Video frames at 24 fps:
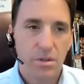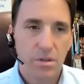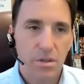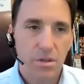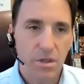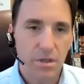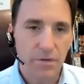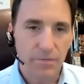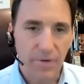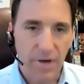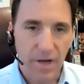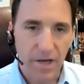
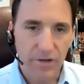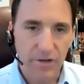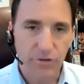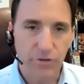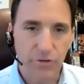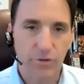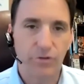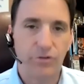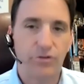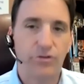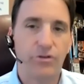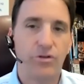
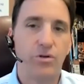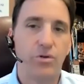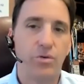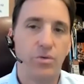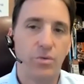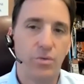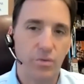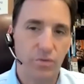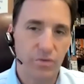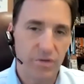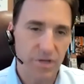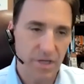advisors to
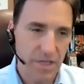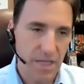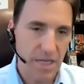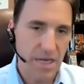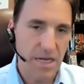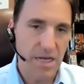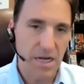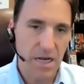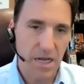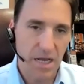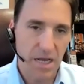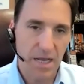
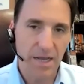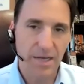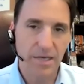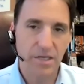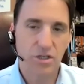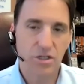1099.